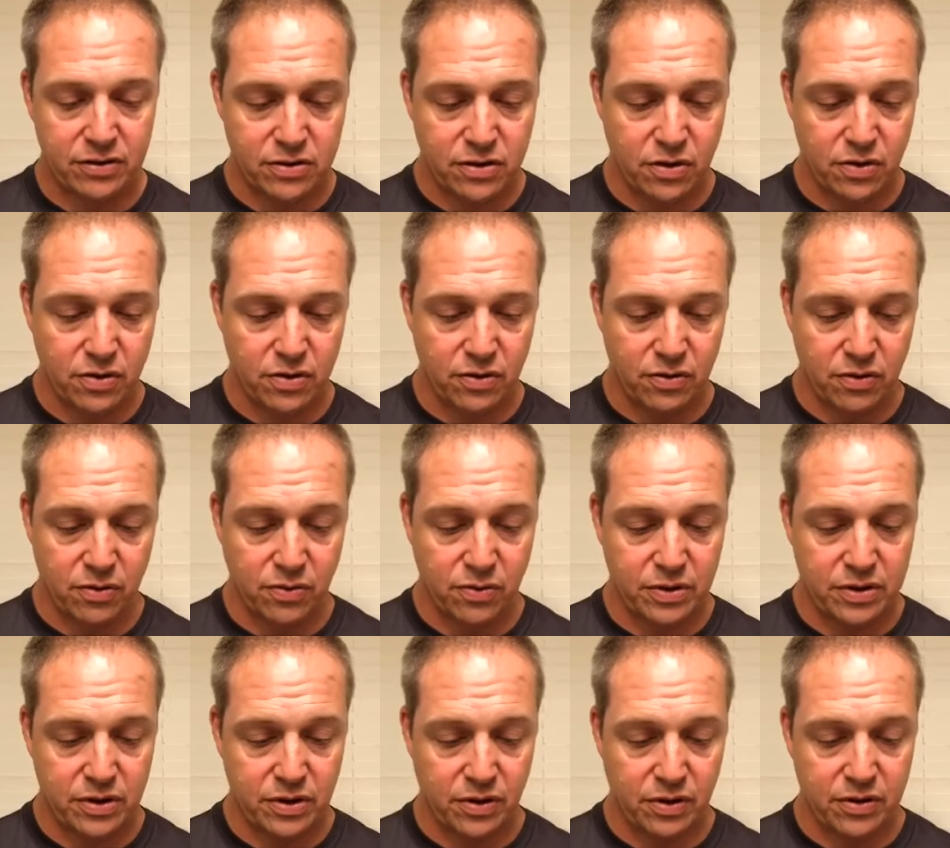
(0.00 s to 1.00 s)
scored on a
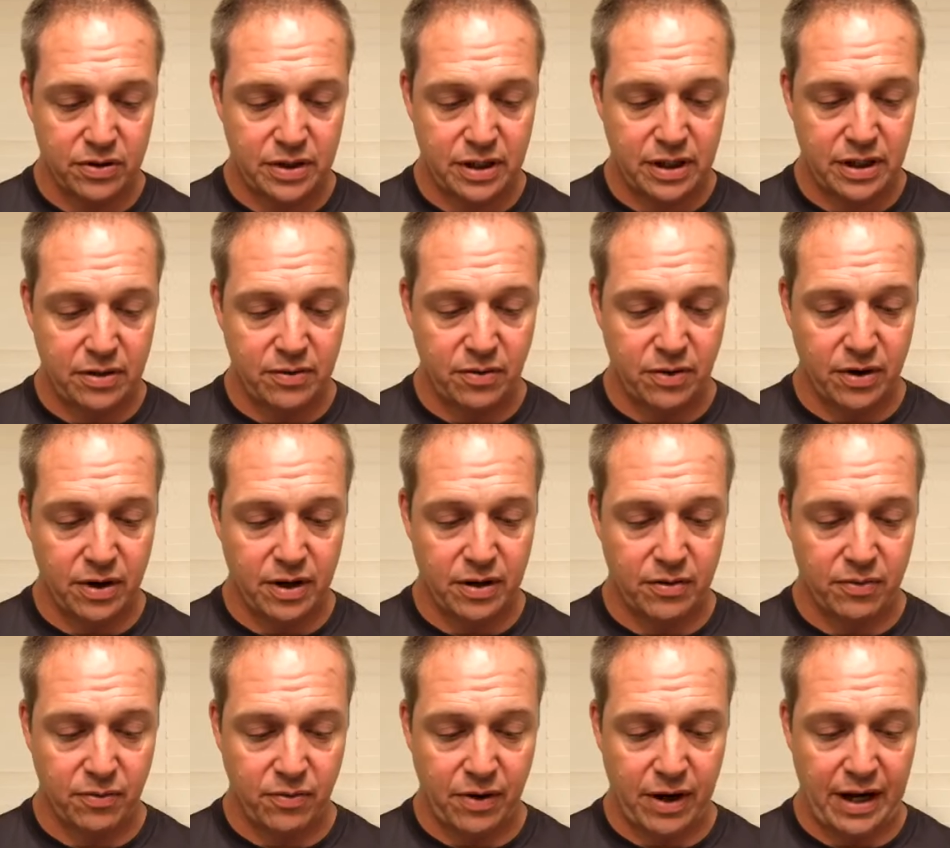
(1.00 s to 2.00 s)
1-yard TD
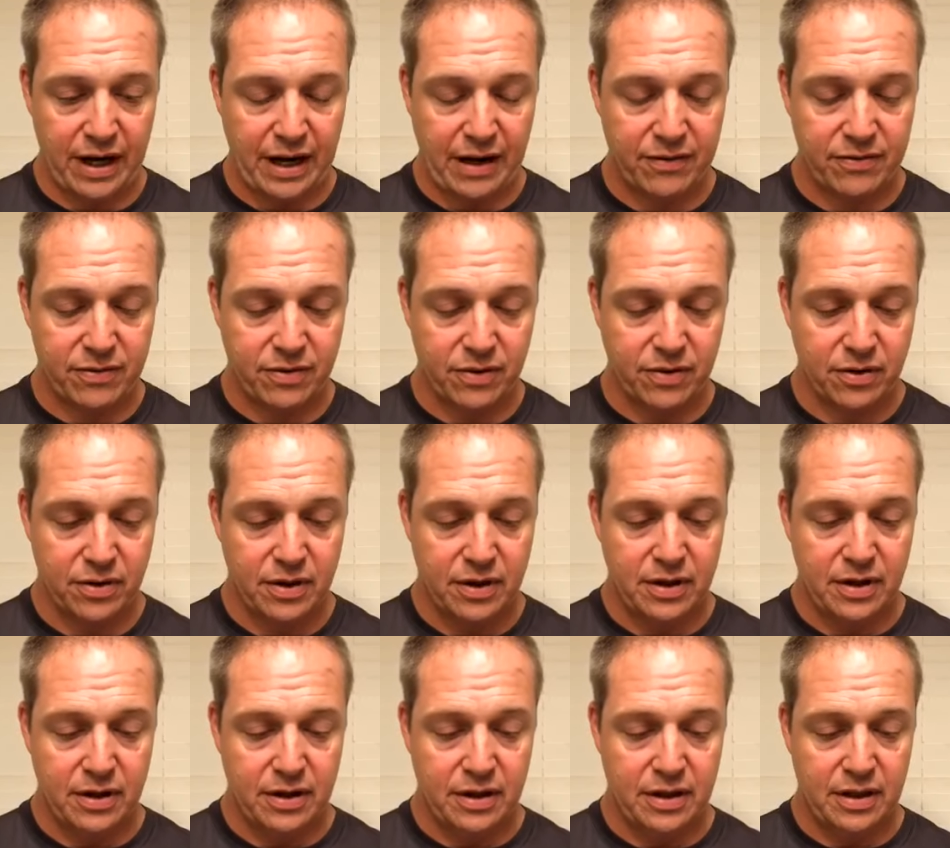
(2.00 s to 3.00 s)
run right after
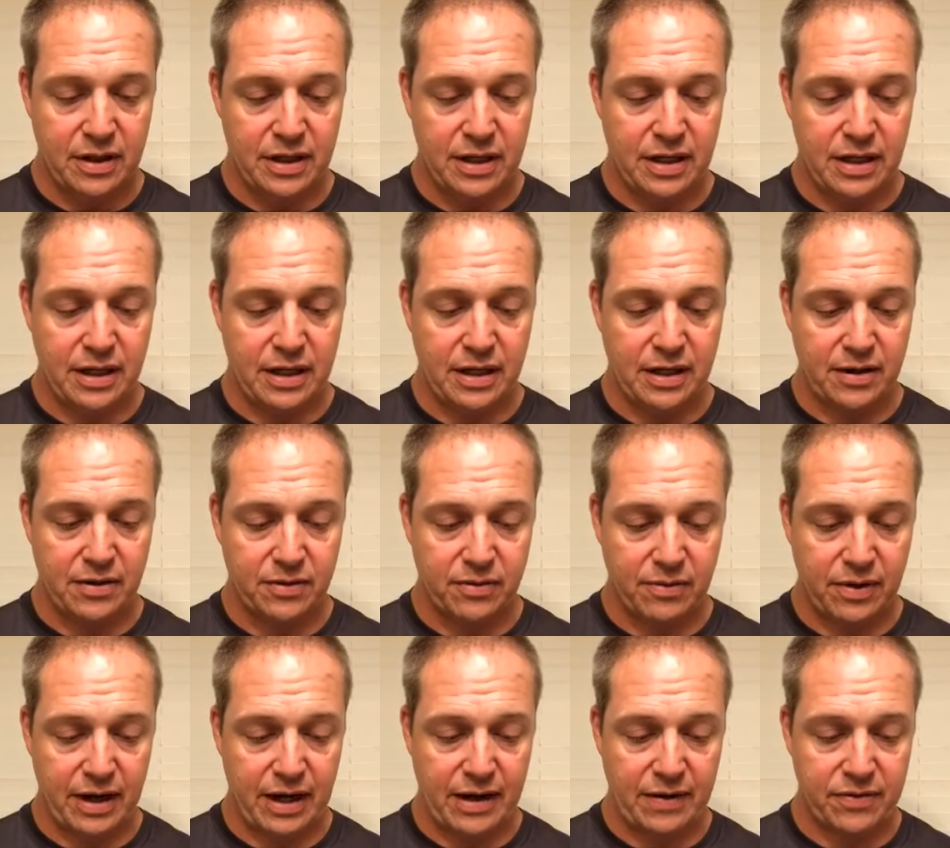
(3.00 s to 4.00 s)

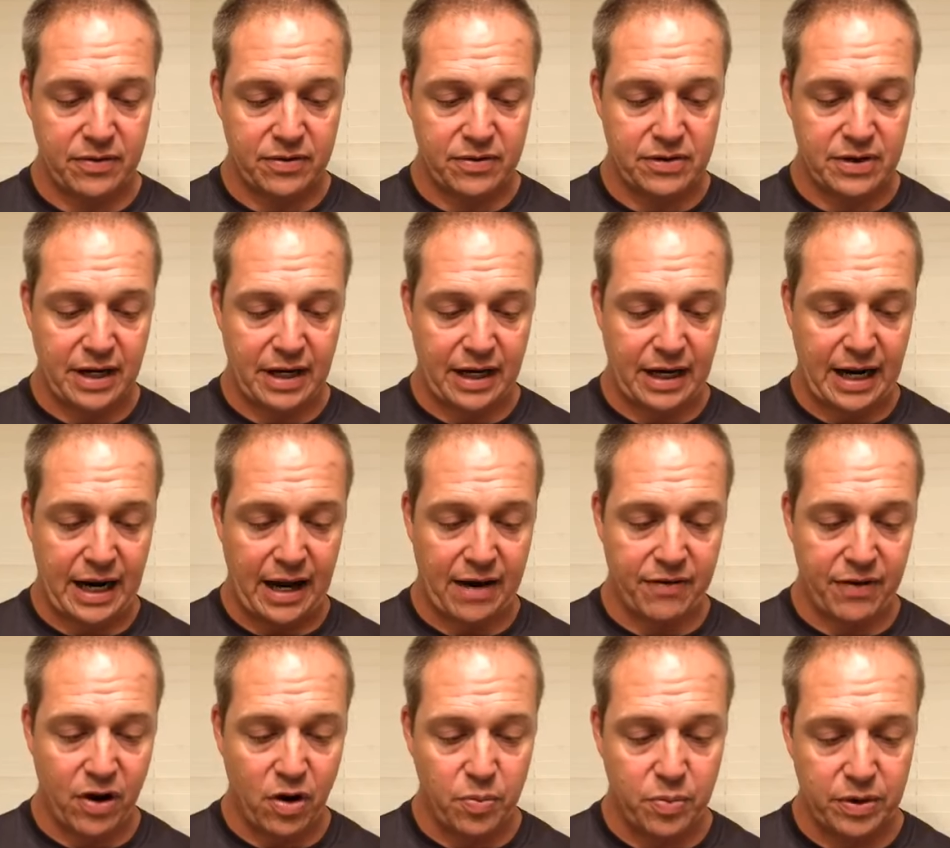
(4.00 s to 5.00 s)
the second
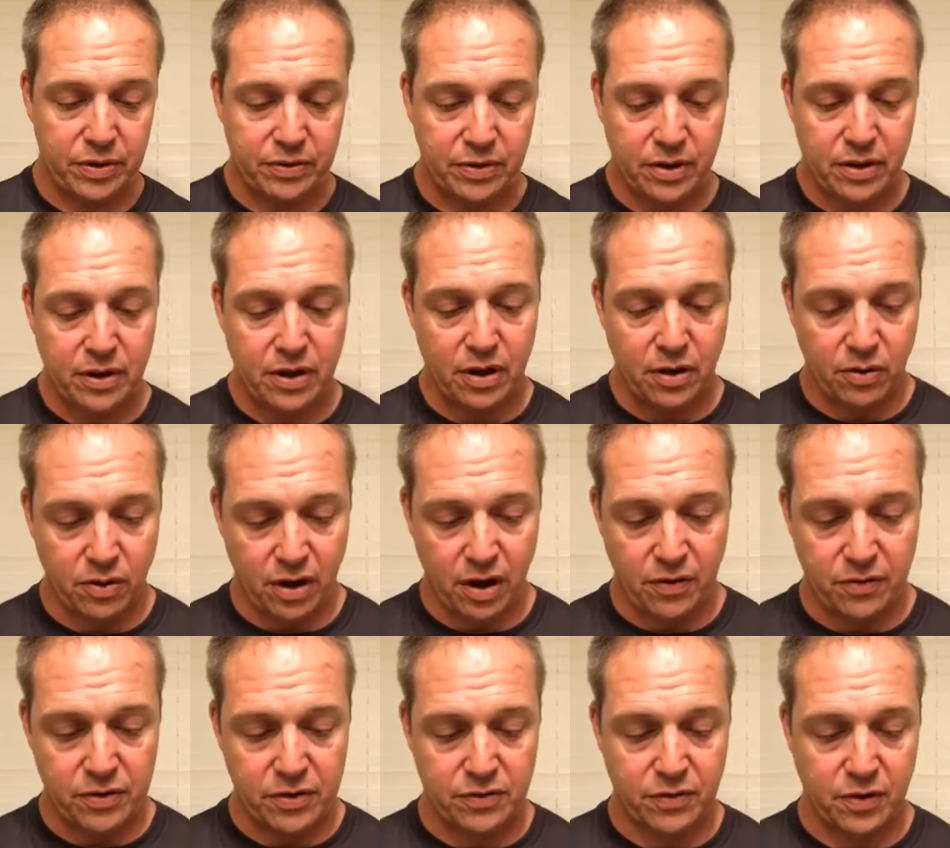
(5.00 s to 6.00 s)
half opened on
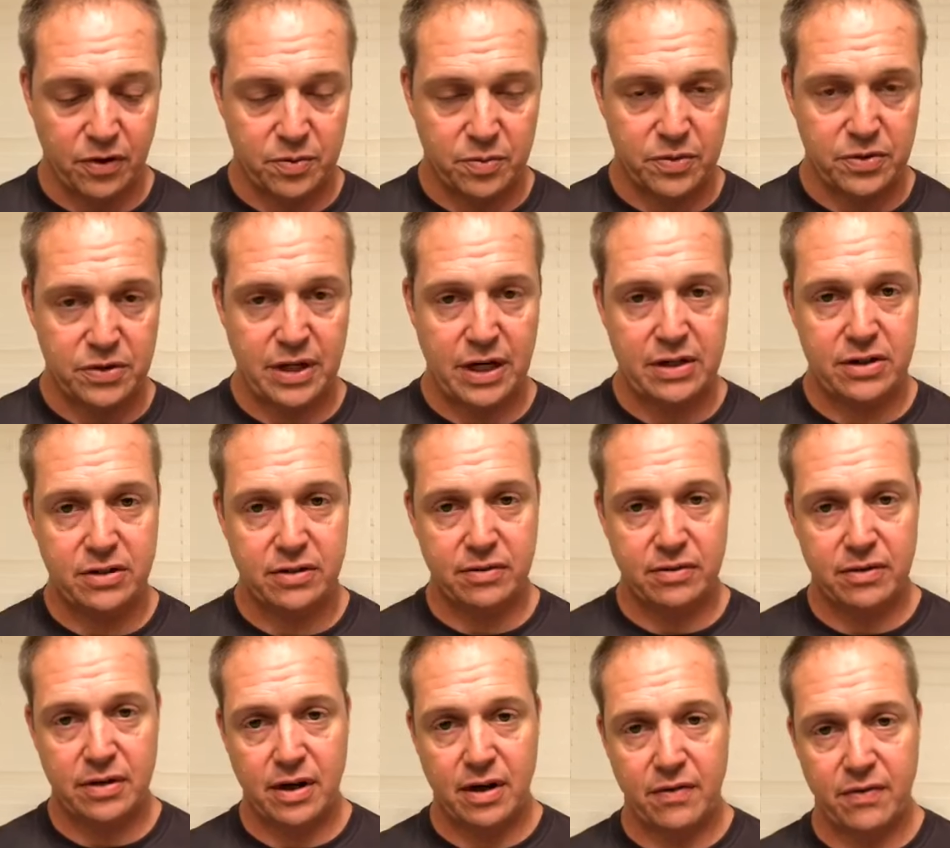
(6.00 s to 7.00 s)
Coffee's first possession.
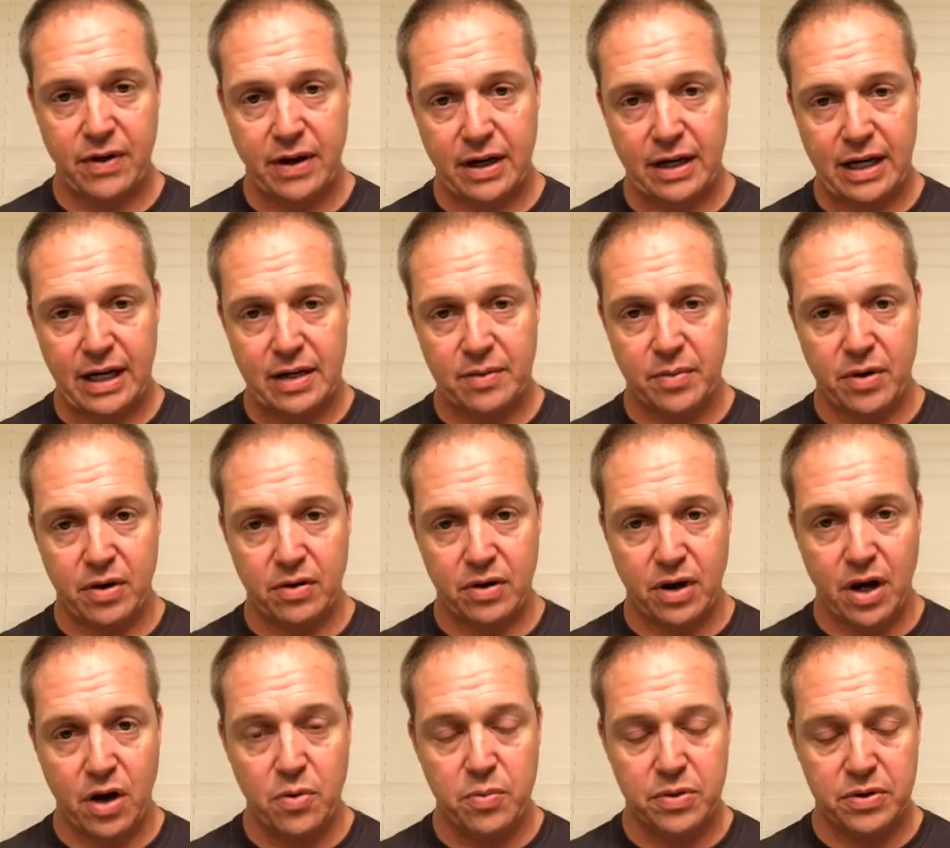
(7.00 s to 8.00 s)
Taravella got the ball
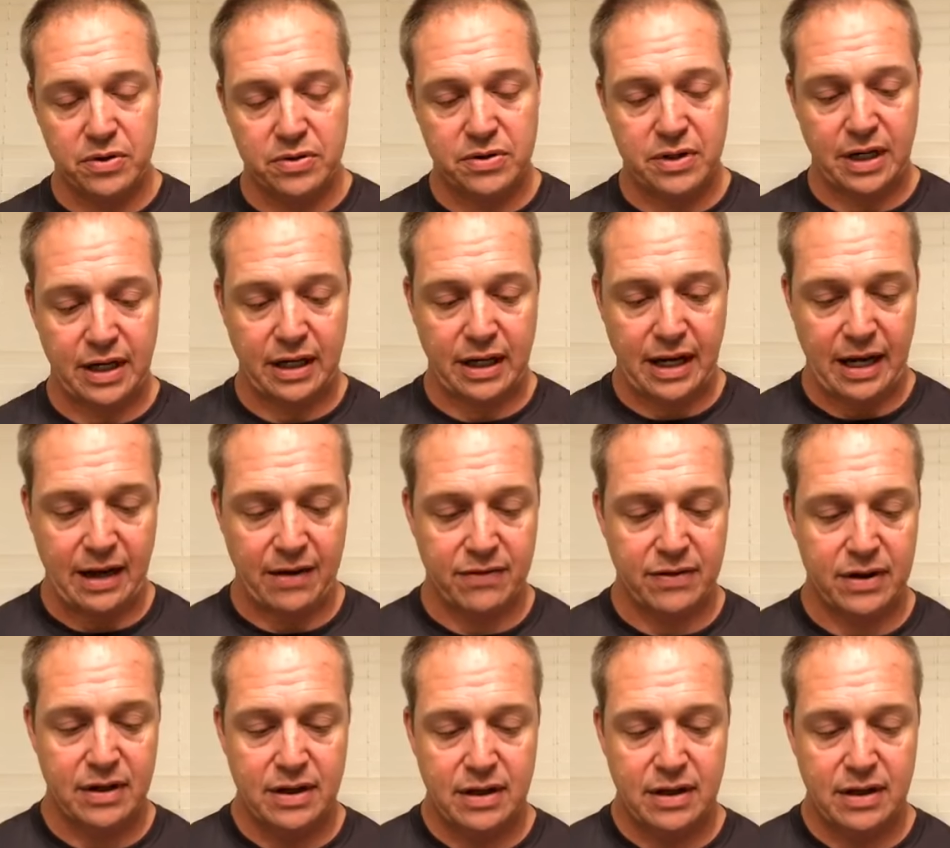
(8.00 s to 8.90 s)
to open the second half.